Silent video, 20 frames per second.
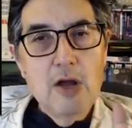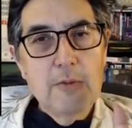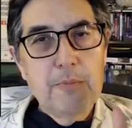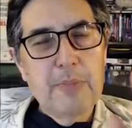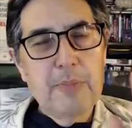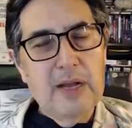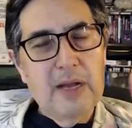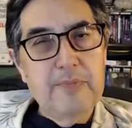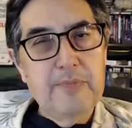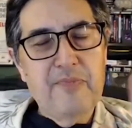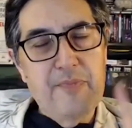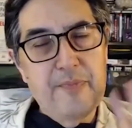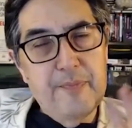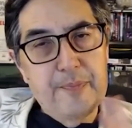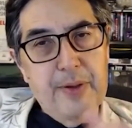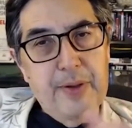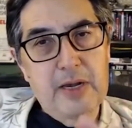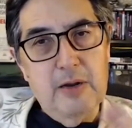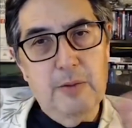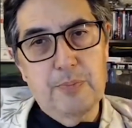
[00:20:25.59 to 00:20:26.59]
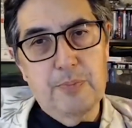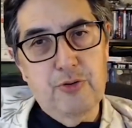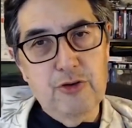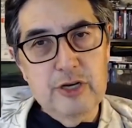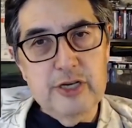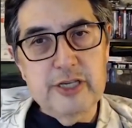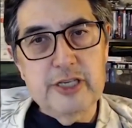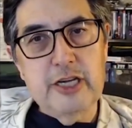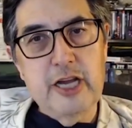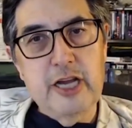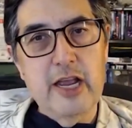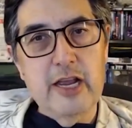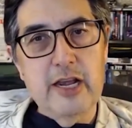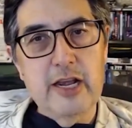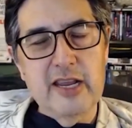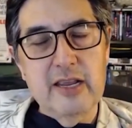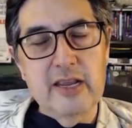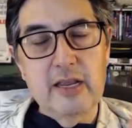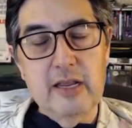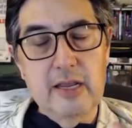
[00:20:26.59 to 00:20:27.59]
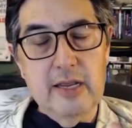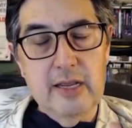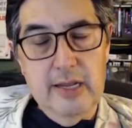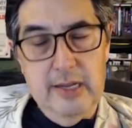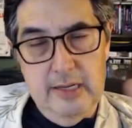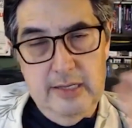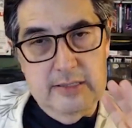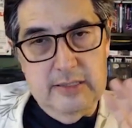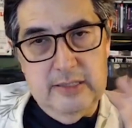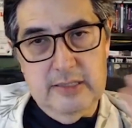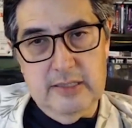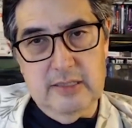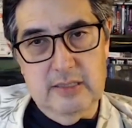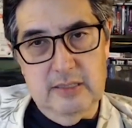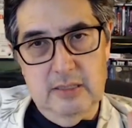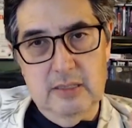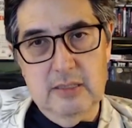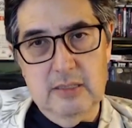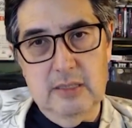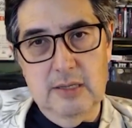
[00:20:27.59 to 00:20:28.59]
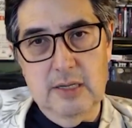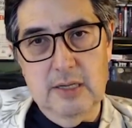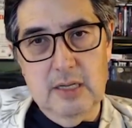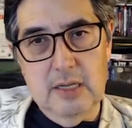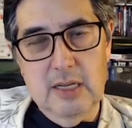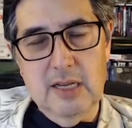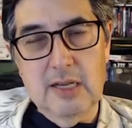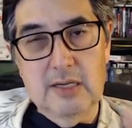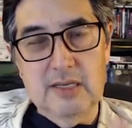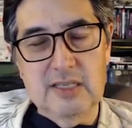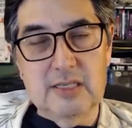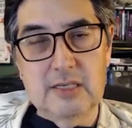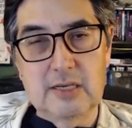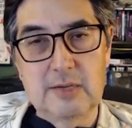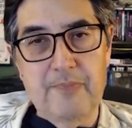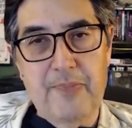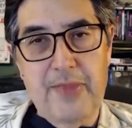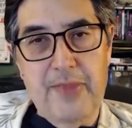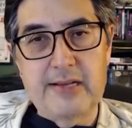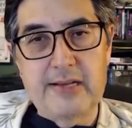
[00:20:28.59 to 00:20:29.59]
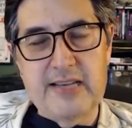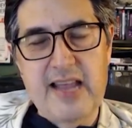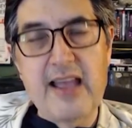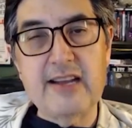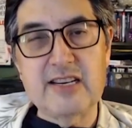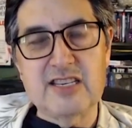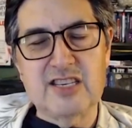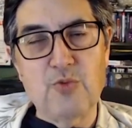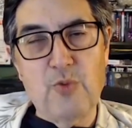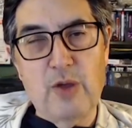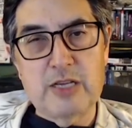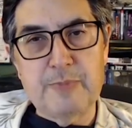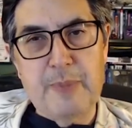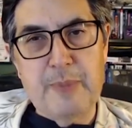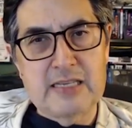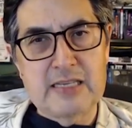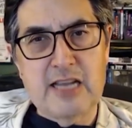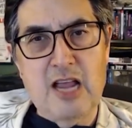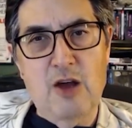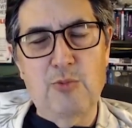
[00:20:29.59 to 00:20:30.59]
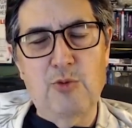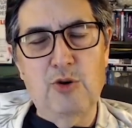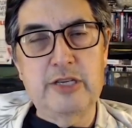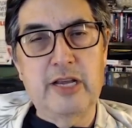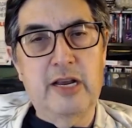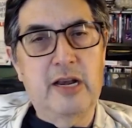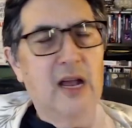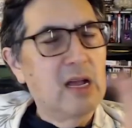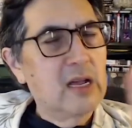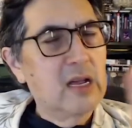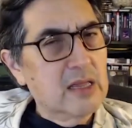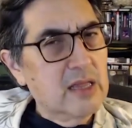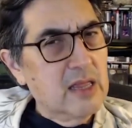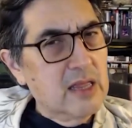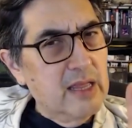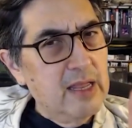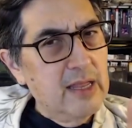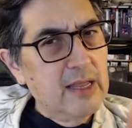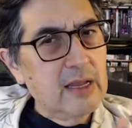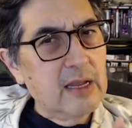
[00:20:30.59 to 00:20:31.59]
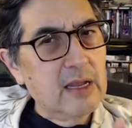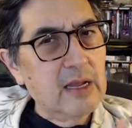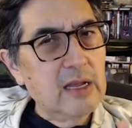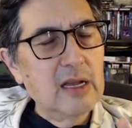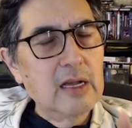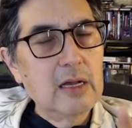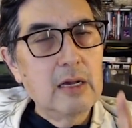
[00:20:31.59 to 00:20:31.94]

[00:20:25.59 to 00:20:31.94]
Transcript: but but appreciating his his his age the way Space Cowboys did, think